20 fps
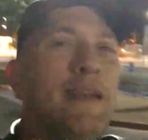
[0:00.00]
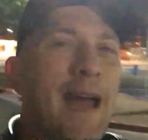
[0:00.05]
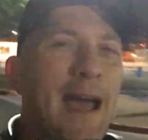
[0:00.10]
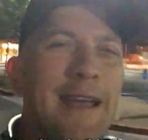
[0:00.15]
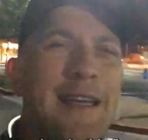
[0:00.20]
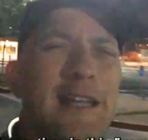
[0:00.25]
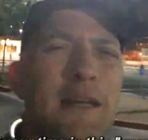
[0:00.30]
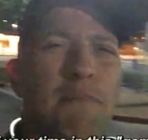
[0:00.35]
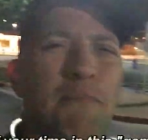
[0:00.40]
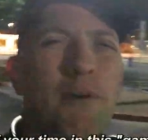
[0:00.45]

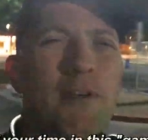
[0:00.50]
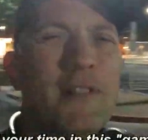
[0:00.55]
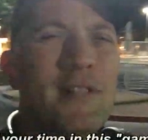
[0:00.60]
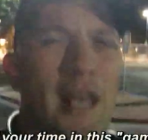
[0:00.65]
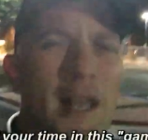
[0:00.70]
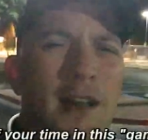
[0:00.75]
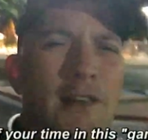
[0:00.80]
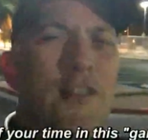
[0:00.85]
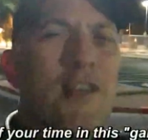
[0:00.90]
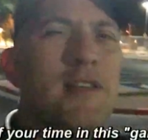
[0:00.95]

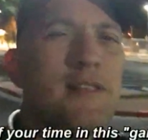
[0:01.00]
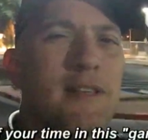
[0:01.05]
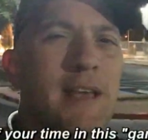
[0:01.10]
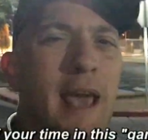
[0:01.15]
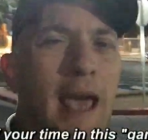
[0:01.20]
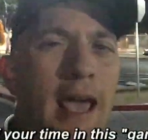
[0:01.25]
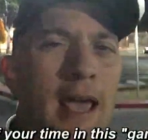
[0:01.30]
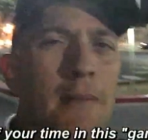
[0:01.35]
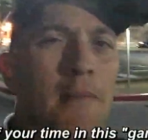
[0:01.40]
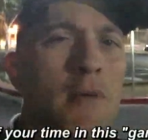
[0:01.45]
90% of this
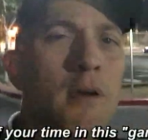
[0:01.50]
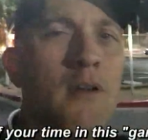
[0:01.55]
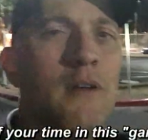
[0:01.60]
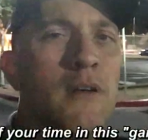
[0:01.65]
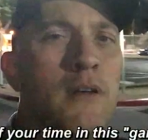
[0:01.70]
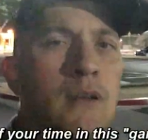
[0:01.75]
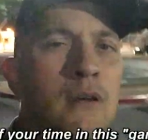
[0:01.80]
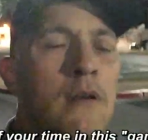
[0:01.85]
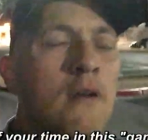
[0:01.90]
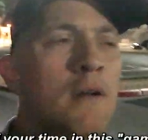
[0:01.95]
game
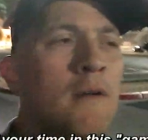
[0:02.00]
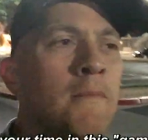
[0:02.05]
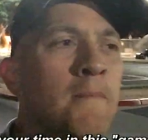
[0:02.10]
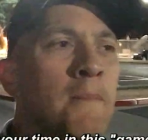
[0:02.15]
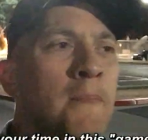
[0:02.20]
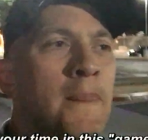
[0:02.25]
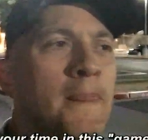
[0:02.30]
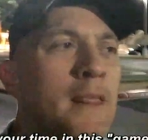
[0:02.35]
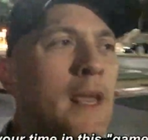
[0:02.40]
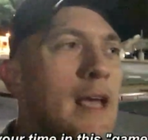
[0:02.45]

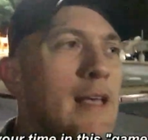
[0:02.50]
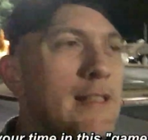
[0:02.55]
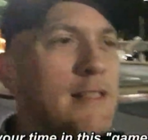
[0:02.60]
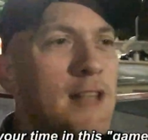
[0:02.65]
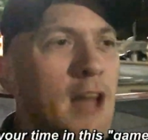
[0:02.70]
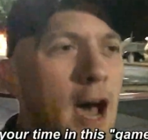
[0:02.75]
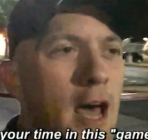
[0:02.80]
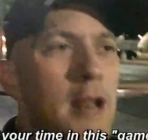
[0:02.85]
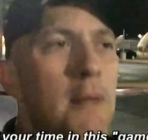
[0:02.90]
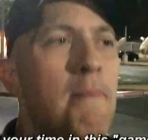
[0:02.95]

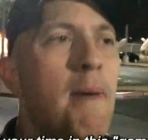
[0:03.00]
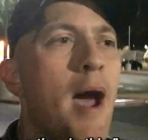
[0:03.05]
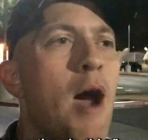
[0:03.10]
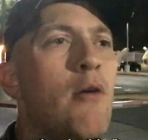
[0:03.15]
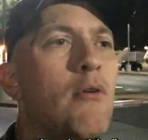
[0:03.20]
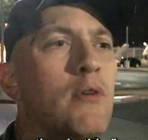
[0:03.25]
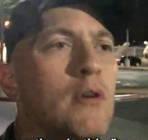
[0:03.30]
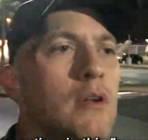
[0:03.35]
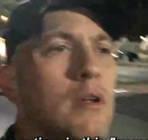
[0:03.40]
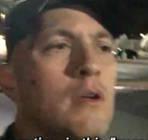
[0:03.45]
is not
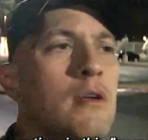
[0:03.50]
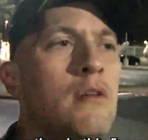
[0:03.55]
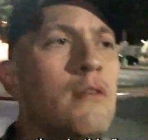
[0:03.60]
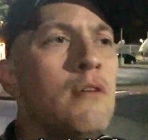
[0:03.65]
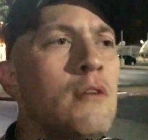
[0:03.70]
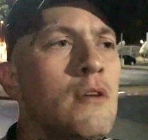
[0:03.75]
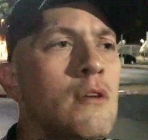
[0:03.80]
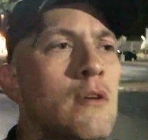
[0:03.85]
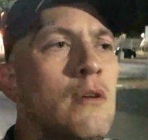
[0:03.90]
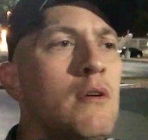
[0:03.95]
about
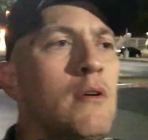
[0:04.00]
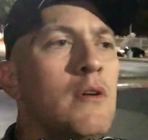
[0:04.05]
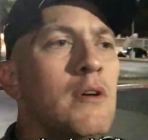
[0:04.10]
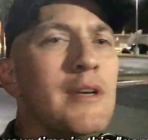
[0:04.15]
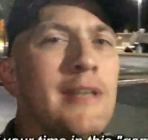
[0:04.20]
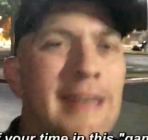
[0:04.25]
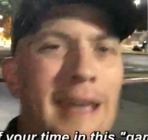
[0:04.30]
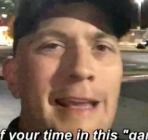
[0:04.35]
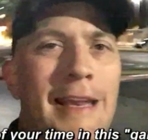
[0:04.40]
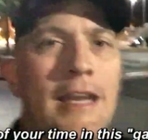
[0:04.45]

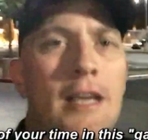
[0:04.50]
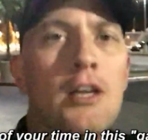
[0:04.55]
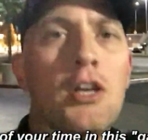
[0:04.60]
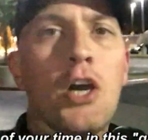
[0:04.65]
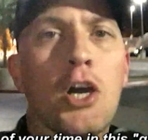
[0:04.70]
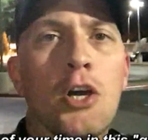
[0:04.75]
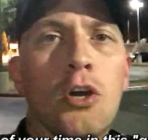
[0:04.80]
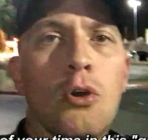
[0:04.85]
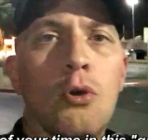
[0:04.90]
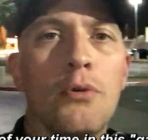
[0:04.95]

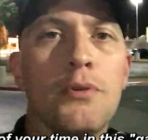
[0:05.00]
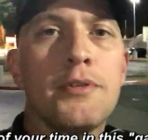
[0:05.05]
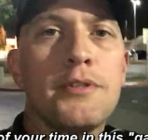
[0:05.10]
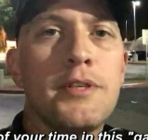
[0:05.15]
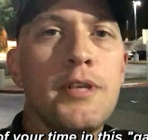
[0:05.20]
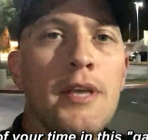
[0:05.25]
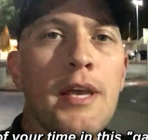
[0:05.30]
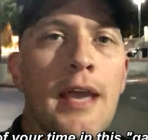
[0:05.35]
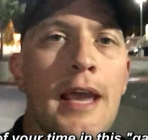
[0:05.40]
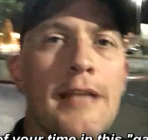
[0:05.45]
getting
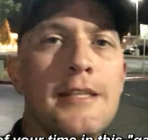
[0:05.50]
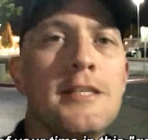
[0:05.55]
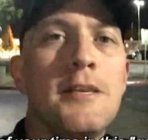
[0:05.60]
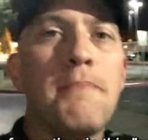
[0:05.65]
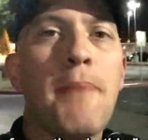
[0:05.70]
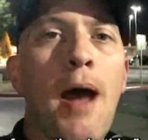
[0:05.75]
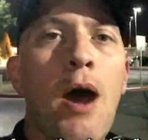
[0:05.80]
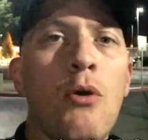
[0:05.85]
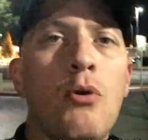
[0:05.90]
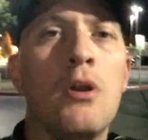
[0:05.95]
girls
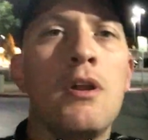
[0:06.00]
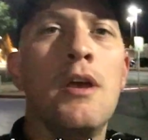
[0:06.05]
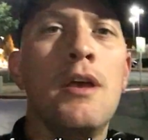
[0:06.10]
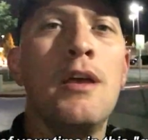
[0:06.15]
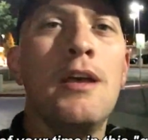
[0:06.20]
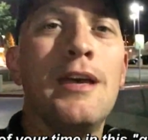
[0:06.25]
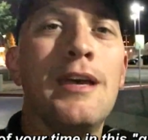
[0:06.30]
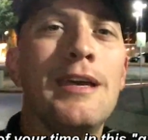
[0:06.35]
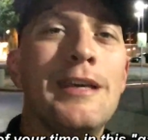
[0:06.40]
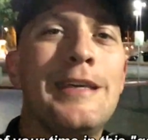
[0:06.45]
it's about
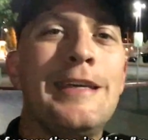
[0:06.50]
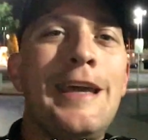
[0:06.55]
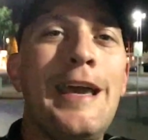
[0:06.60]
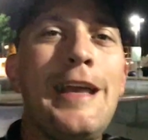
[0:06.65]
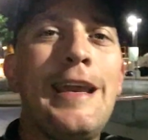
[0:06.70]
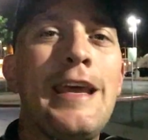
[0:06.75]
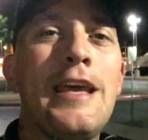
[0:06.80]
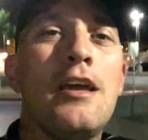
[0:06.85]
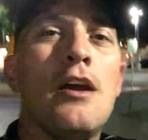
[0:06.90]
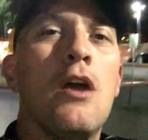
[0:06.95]

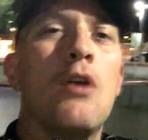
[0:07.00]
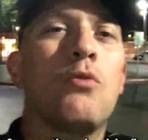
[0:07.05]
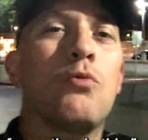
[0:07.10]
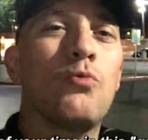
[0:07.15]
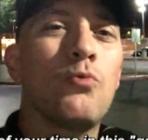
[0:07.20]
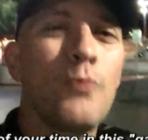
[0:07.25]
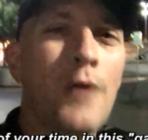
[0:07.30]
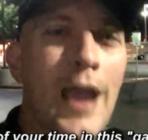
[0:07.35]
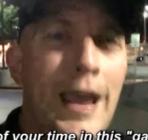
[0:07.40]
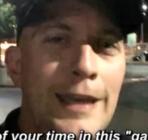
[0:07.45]
getting
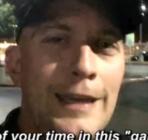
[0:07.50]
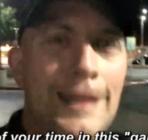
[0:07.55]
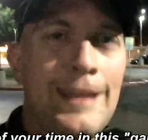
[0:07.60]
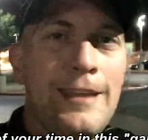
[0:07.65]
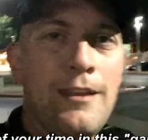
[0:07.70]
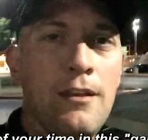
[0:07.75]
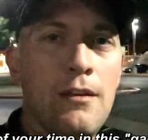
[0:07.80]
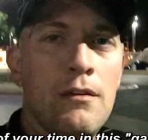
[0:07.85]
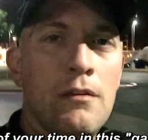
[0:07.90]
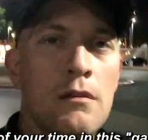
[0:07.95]

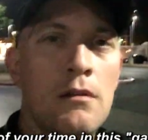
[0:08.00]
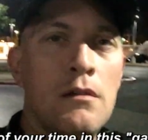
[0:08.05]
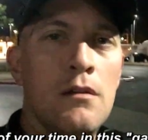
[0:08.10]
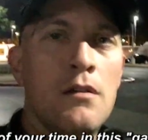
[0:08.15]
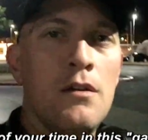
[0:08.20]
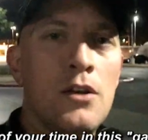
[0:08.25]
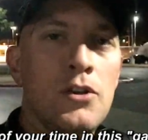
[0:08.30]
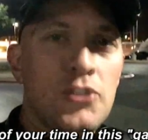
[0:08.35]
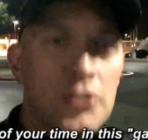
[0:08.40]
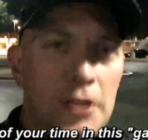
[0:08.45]
ready
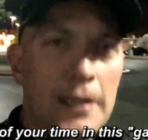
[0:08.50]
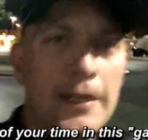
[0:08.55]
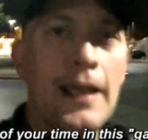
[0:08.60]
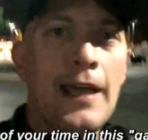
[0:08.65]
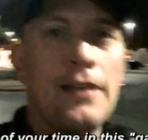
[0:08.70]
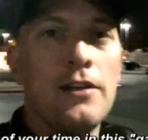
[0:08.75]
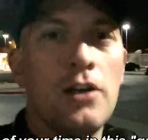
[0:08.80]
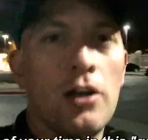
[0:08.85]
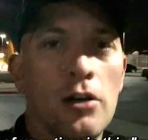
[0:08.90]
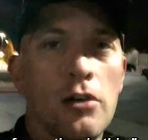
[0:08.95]
to
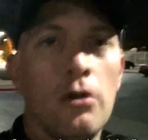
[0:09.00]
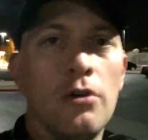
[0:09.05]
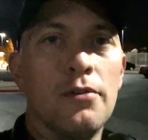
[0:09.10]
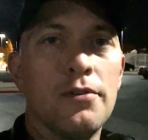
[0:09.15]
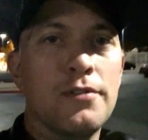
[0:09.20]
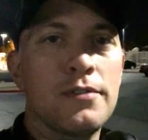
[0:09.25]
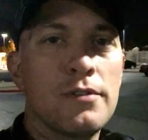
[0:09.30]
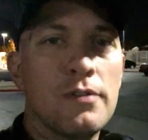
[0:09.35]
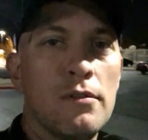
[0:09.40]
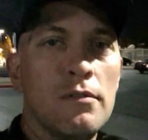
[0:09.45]
get
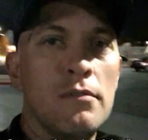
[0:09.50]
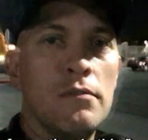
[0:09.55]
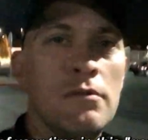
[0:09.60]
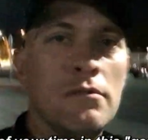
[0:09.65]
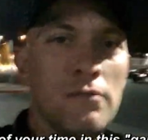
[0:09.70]
girls